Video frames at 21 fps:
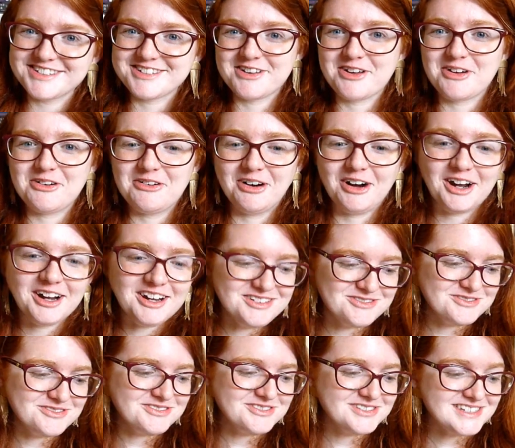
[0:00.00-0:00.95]
So
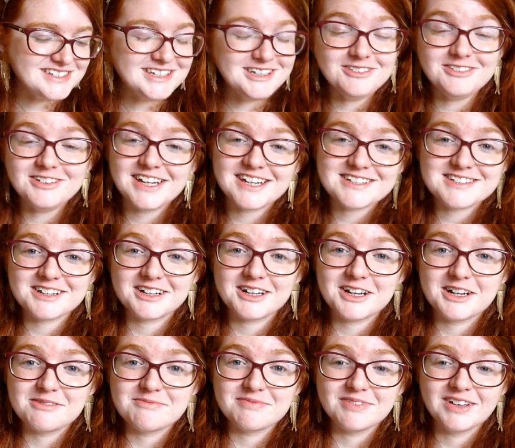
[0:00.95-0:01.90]
I will see you next
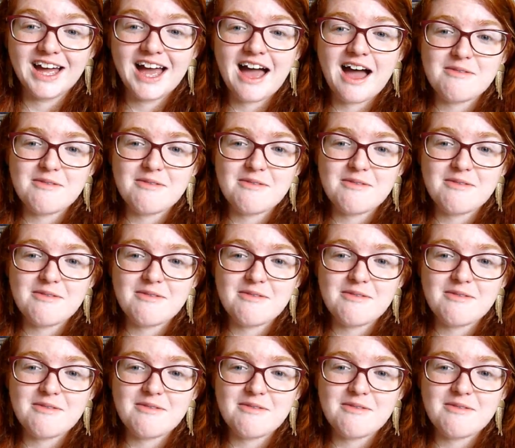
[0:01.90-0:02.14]
time,